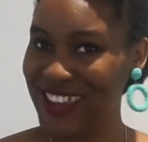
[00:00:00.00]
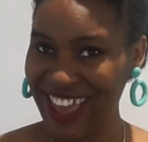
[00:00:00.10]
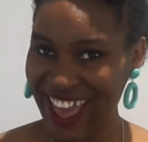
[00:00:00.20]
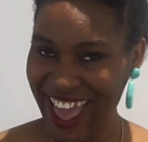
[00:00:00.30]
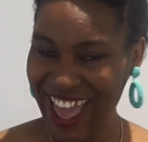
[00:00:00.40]

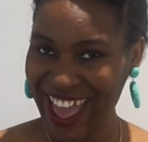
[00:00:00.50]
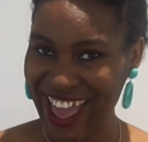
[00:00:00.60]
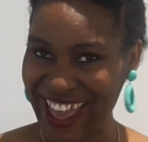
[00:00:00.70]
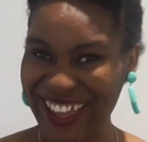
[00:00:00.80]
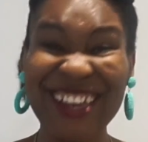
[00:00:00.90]

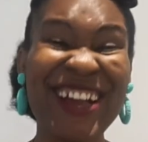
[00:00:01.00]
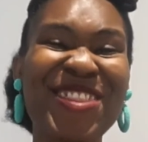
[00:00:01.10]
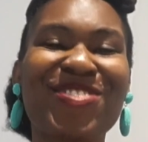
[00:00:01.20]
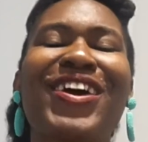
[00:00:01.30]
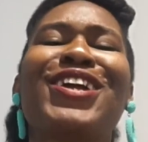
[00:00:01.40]
yeah,
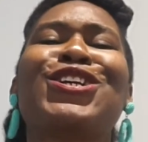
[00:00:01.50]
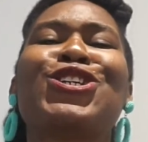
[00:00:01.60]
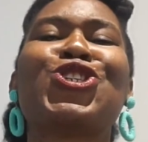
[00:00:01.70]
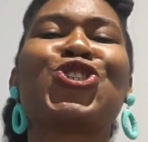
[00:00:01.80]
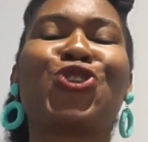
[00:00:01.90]
thank
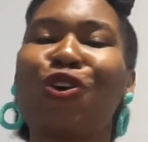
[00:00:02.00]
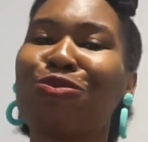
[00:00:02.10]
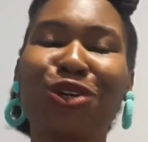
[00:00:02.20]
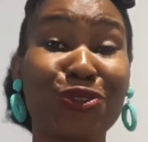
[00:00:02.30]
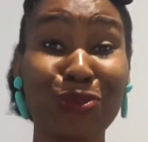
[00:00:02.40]
you so
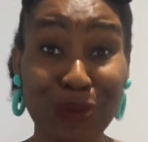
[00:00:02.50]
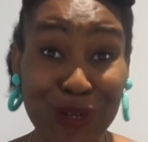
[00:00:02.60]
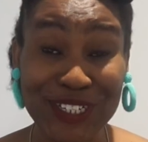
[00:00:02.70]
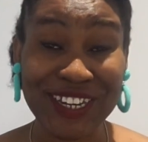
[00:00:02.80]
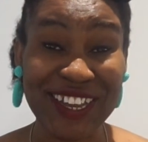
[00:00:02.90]
much for
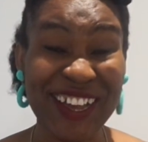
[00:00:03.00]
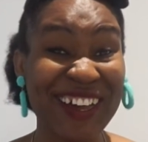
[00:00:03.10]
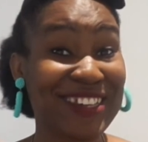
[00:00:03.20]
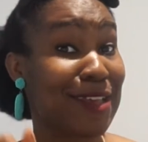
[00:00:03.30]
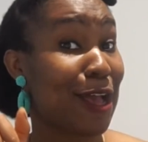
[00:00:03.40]
watching,
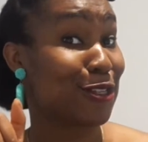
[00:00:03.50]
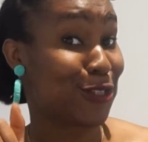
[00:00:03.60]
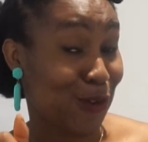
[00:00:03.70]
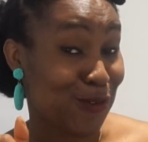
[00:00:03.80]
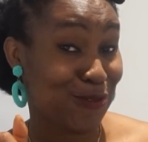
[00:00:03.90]
guys.
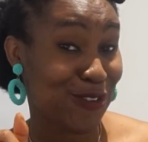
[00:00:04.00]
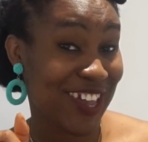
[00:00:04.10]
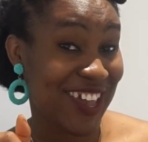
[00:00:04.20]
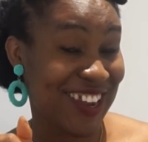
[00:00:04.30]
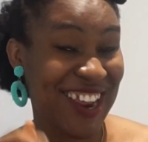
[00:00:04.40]
Don't
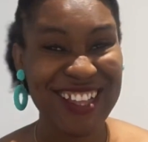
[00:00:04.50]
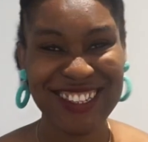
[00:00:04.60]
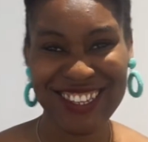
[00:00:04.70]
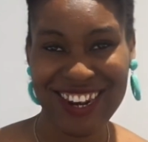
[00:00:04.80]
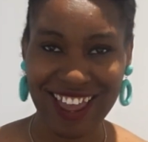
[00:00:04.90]
forget
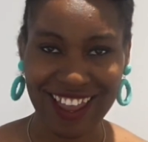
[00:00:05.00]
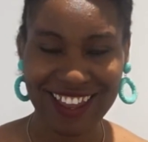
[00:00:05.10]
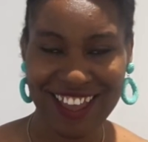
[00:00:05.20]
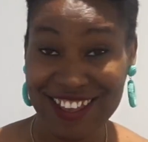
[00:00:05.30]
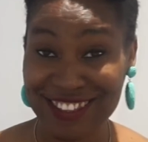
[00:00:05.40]
to like,
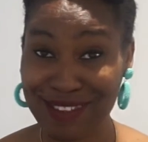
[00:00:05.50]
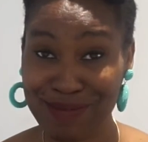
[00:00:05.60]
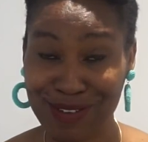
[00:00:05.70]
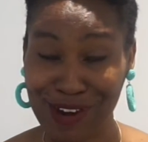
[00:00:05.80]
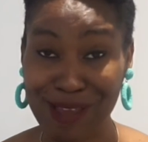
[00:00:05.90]

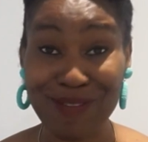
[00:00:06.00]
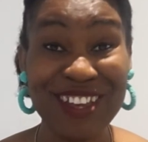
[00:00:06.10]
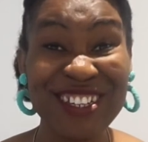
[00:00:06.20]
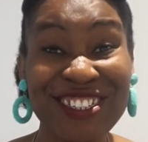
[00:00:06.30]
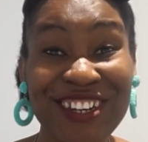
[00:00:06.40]
subscribe,
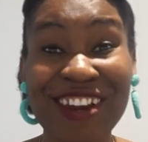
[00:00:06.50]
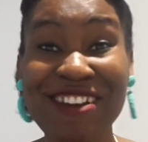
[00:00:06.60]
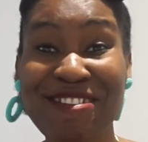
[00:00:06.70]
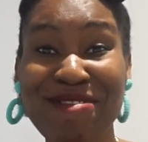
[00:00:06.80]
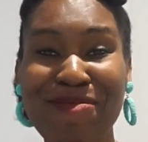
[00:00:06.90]
share
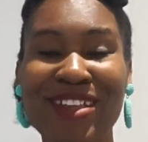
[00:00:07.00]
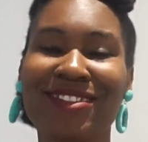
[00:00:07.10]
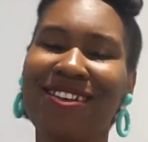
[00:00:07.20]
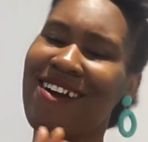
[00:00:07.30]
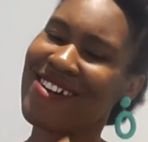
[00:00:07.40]
and comment.
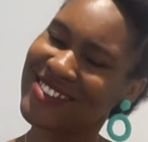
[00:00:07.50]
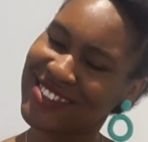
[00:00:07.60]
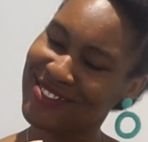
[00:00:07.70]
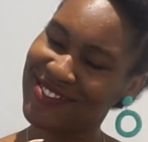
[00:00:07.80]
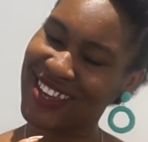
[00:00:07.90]

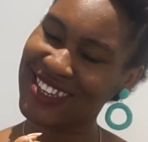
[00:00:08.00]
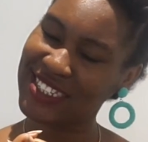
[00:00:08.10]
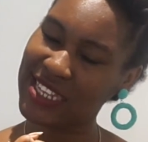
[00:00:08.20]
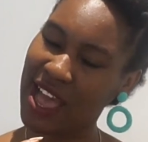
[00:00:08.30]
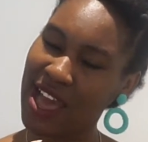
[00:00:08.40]
Until
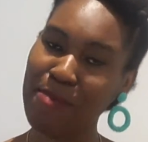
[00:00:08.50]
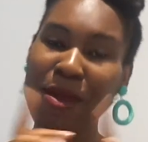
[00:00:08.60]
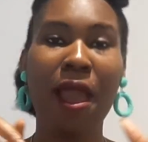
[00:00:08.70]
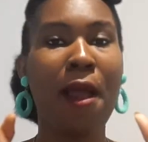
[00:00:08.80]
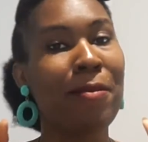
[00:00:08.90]
next time,
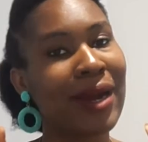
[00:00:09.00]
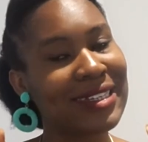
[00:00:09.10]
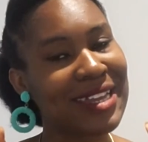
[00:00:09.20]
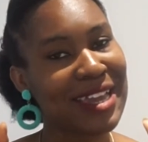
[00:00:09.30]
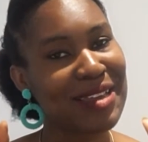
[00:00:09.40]
my
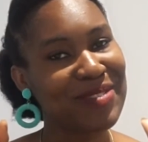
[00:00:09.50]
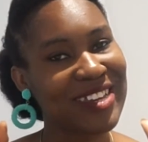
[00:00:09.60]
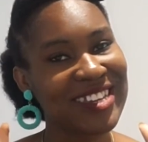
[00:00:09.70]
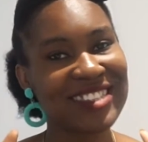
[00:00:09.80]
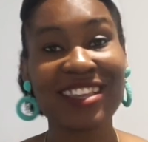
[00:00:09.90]
name
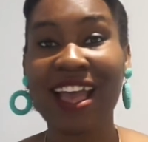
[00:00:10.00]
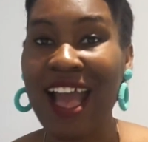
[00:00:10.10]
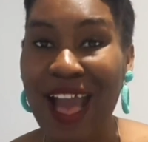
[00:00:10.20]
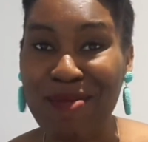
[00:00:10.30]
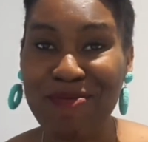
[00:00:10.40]
is
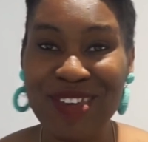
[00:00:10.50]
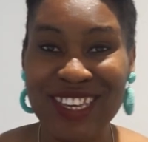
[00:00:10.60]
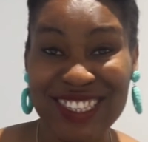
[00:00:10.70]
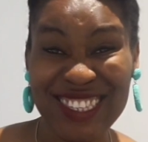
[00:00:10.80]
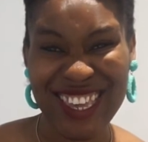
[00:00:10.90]
Ambi
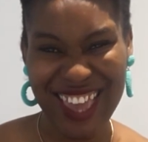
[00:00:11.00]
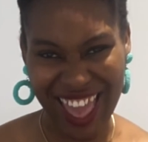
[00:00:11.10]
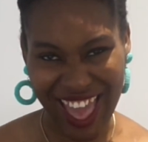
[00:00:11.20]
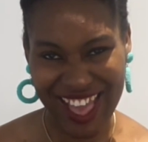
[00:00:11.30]
C.